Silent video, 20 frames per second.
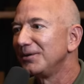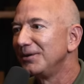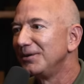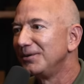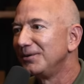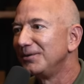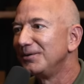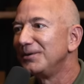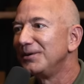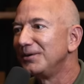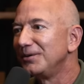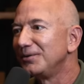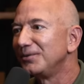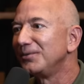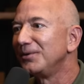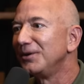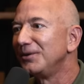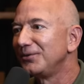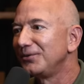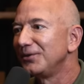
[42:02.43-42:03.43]
In other
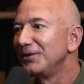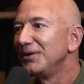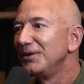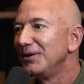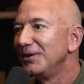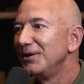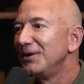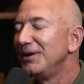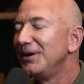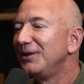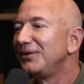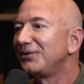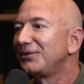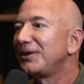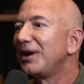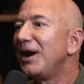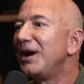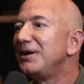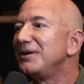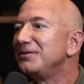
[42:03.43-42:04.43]
words, it's
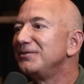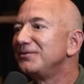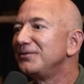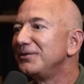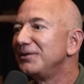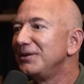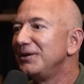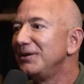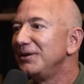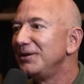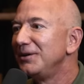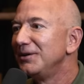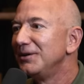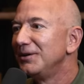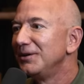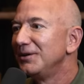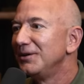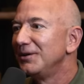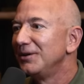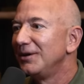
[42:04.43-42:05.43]
kind of the
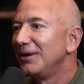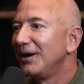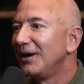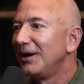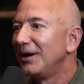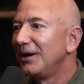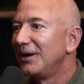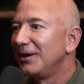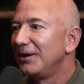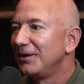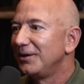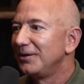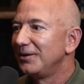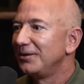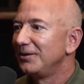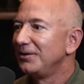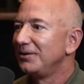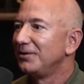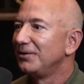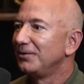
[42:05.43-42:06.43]

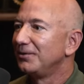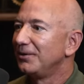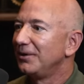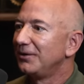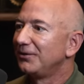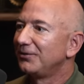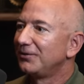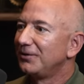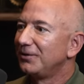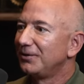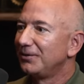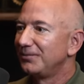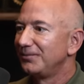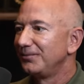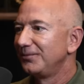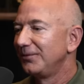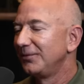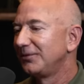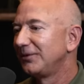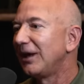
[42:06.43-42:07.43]
it's the
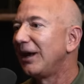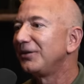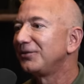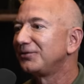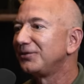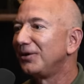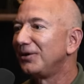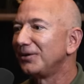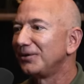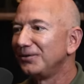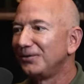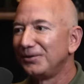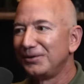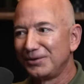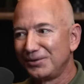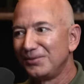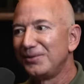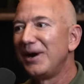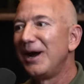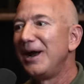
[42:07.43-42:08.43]
test article
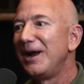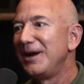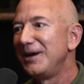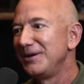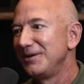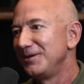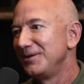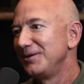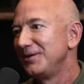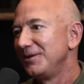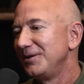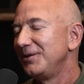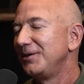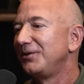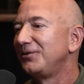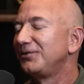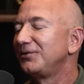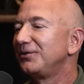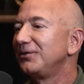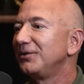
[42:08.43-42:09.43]
in a way
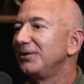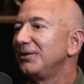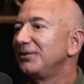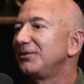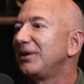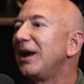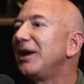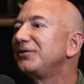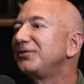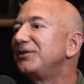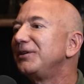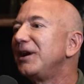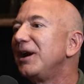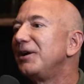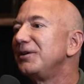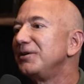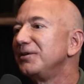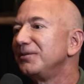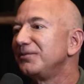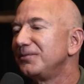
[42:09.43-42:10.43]
that's testing
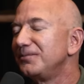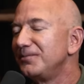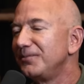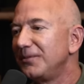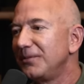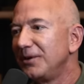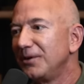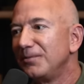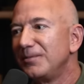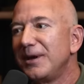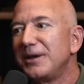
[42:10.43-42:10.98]
out your